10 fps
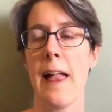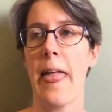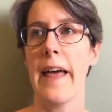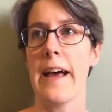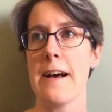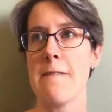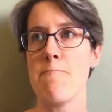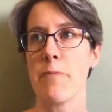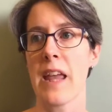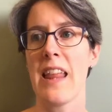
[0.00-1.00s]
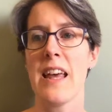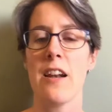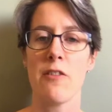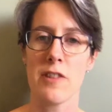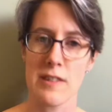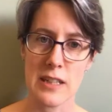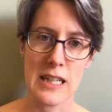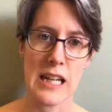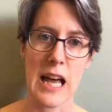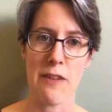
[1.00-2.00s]
And then obviously
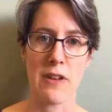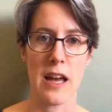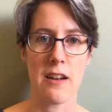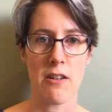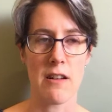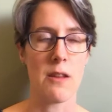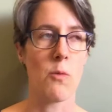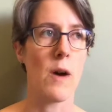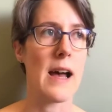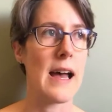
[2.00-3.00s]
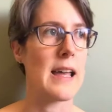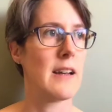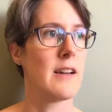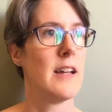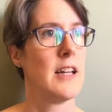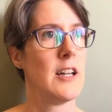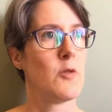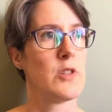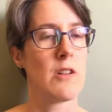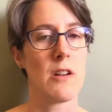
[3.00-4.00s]
life kind of got in the way, and I was
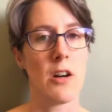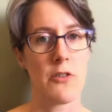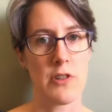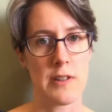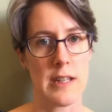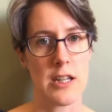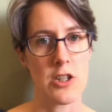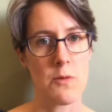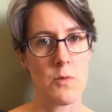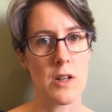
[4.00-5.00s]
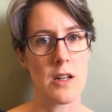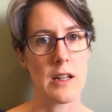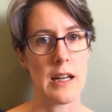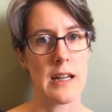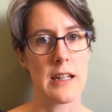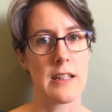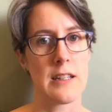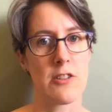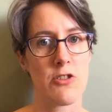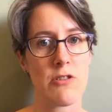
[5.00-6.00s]
doing a lot of translation work and
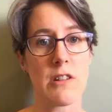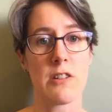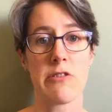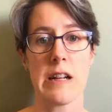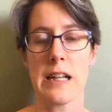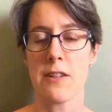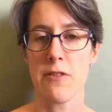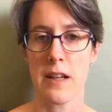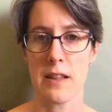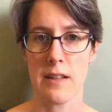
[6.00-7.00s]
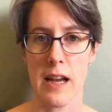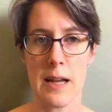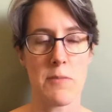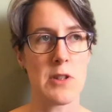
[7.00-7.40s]
struggled really to find the time to